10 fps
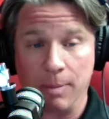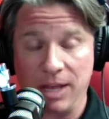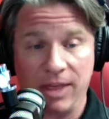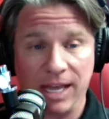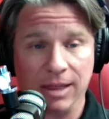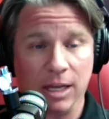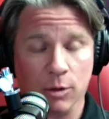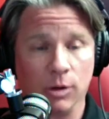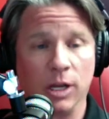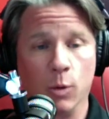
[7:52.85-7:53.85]
I mean, they
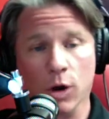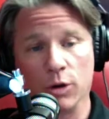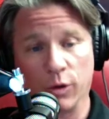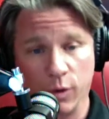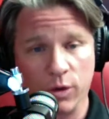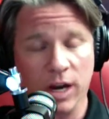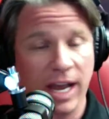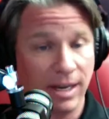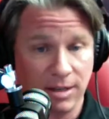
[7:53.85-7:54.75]
literally worked through the night,